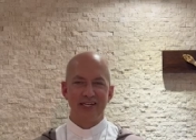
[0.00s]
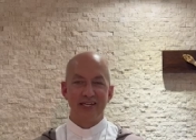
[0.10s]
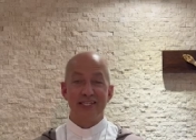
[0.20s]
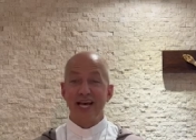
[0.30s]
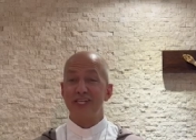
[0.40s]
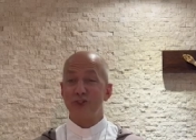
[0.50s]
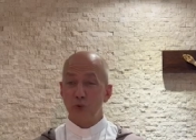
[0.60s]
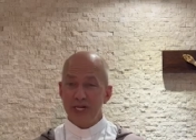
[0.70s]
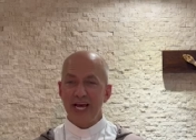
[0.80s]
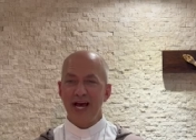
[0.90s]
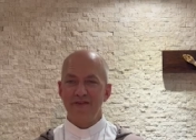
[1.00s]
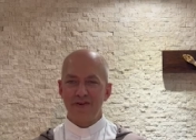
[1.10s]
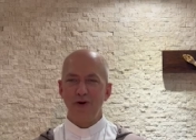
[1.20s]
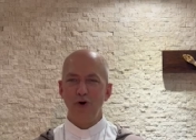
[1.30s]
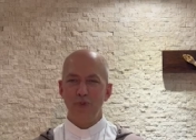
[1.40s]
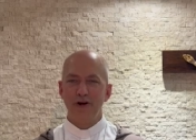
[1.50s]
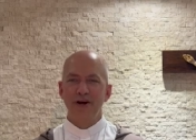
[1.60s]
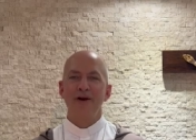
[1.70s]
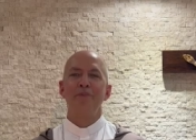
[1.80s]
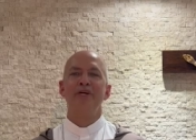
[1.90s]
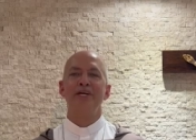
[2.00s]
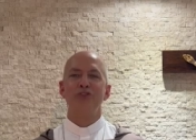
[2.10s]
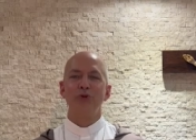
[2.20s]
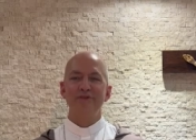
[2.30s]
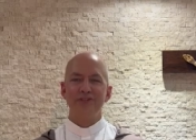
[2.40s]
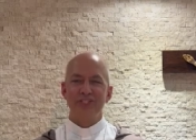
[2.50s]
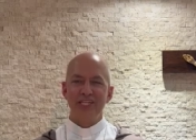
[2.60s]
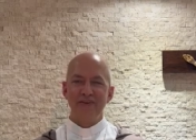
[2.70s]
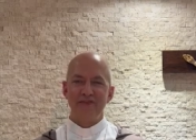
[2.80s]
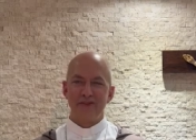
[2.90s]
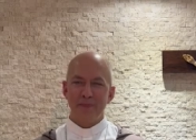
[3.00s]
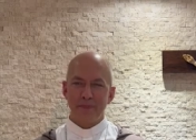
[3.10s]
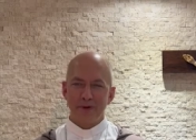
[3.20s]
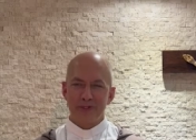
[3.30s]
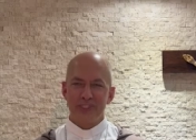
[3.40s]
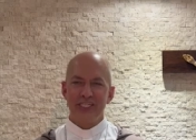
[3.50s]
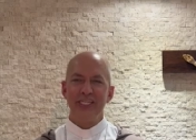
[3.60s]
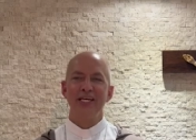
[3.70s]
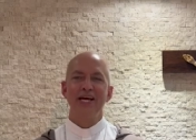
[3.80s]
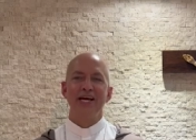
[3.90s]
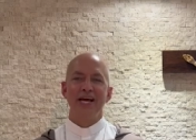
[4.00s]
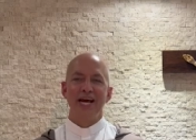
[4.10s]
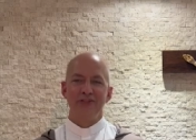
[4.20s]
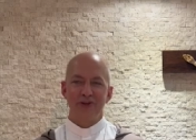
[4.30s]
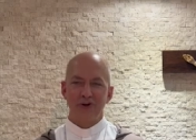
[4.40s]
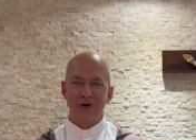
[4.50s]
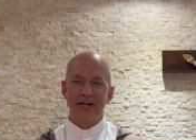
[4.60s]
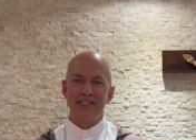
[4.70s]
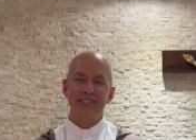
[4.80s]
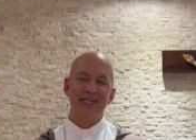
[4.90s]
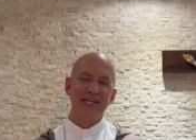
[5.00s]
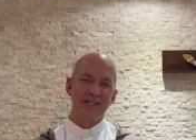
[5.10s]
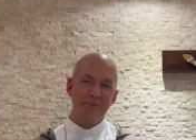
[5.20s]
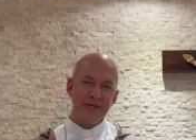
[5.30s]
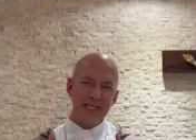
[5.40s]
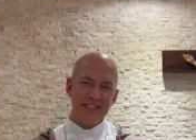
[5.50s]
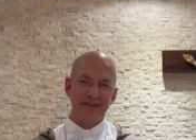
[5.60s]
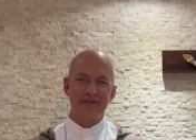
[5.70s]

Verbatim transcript: Yes, we have hope because we received the mercy and the grace and the peace of